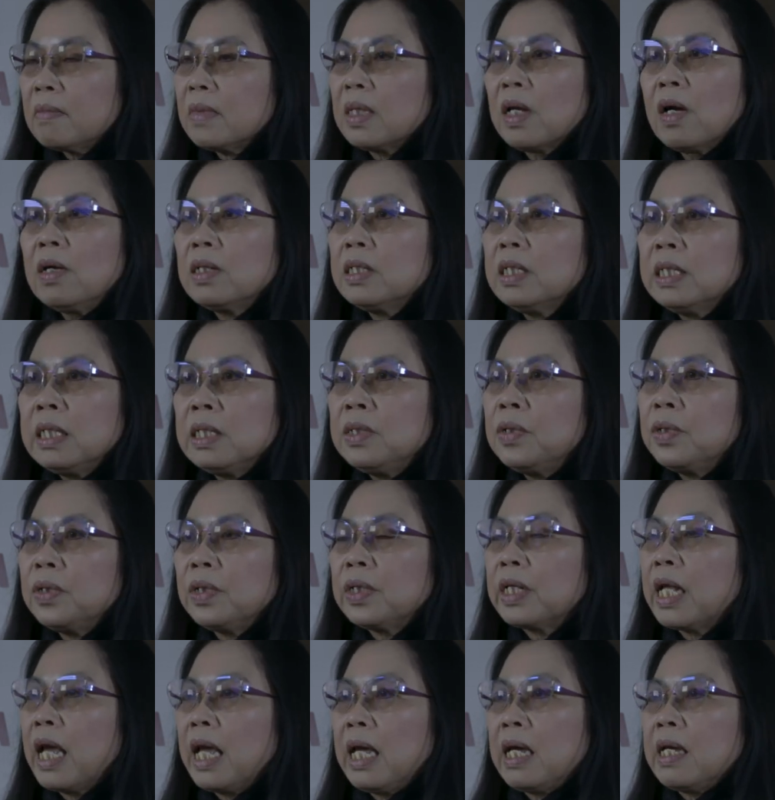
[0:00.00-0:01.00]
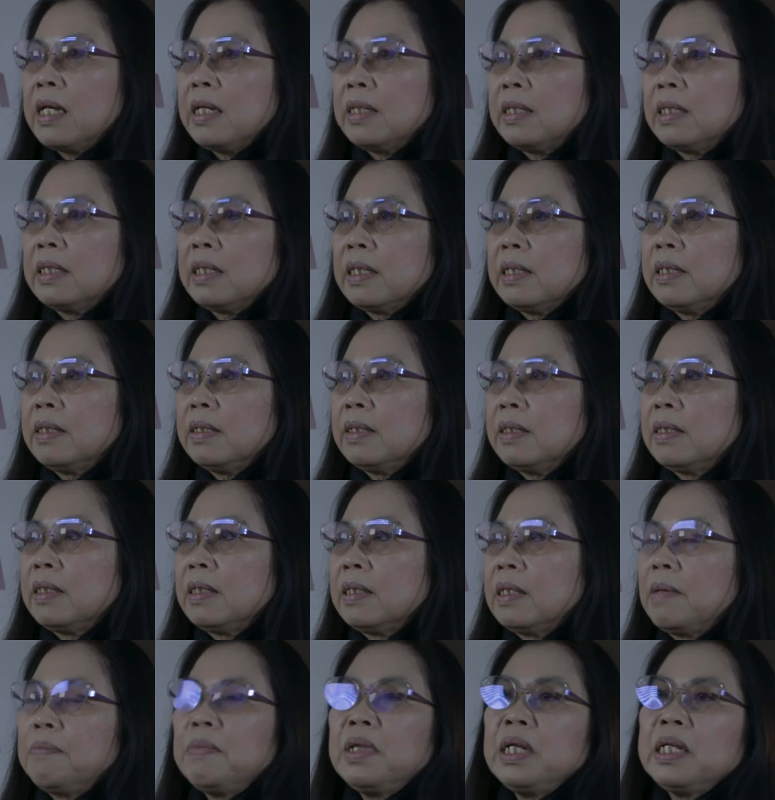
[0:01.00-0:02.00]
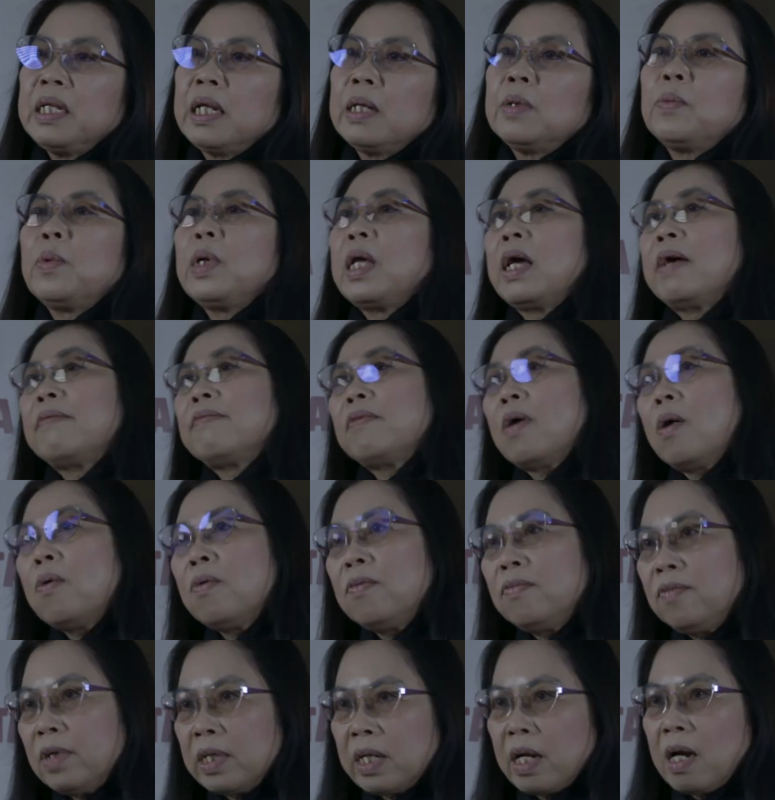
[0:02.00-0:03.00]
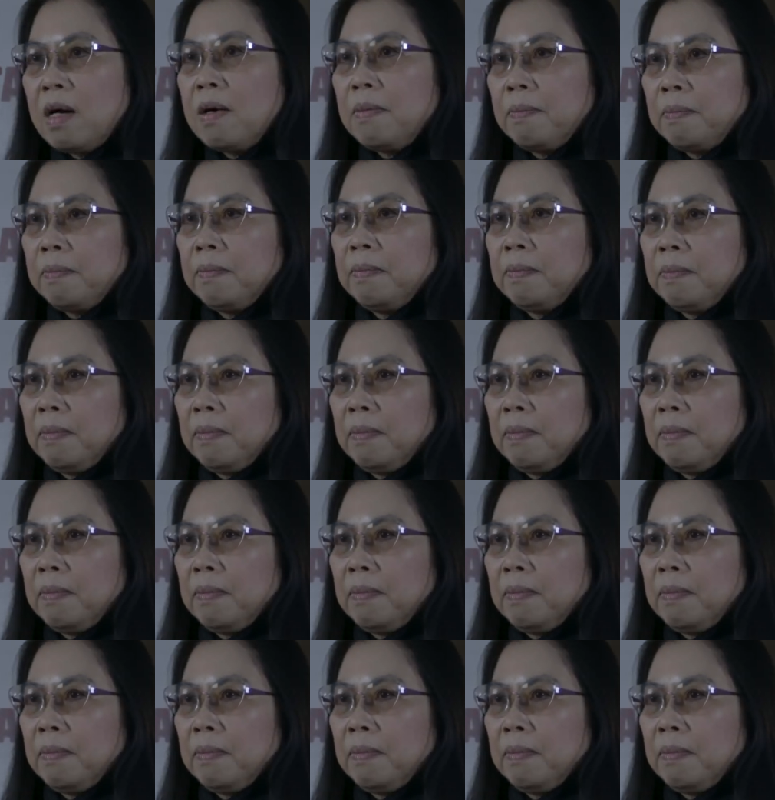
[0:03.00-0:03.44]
considered as uh, something that we have overcome.